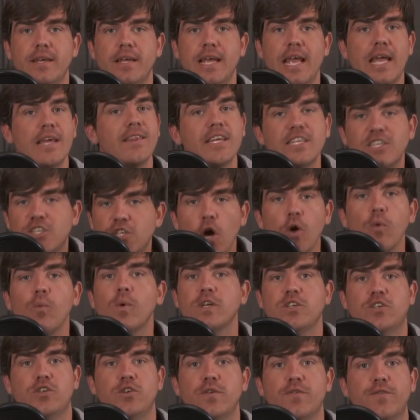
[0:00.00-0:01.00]
And they don't
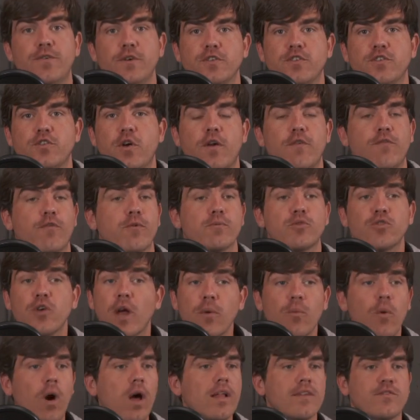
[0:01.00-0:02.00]
want you to feel sorry for them. Trey
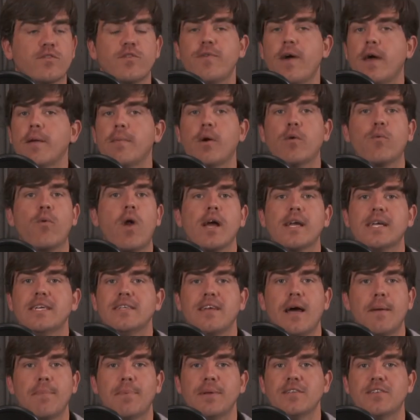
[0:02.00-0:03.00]
Wallace, we've had him on Rocky
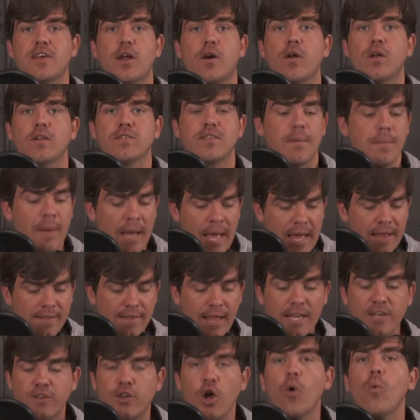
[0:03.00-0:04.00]
Top Insider all the time.
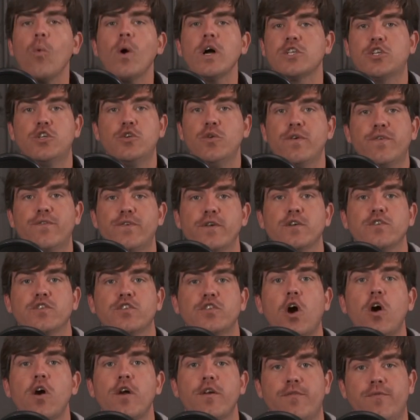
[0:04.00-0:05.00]
They don't want you to feel
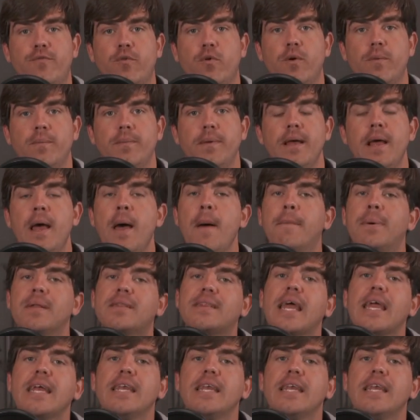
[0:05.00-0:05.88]
sorry for them. But they